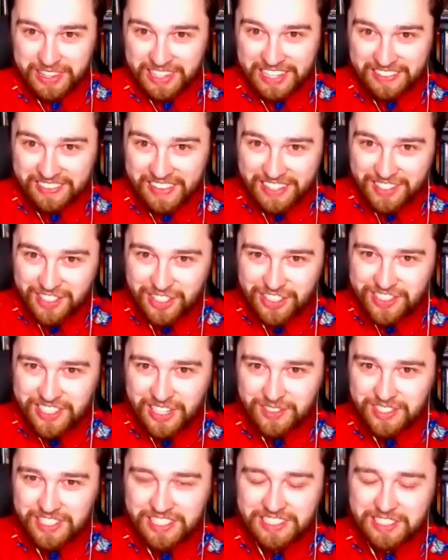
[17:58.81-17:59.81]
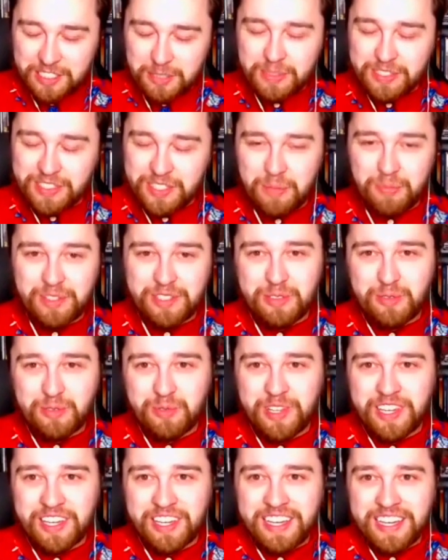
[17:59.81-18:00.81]
Like that just sounds like it's going to be something
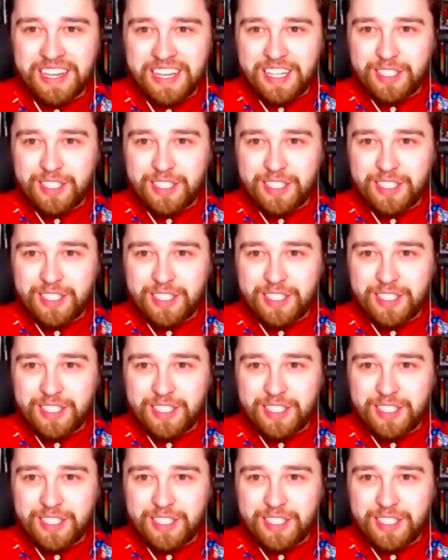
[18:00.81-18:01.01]
unique.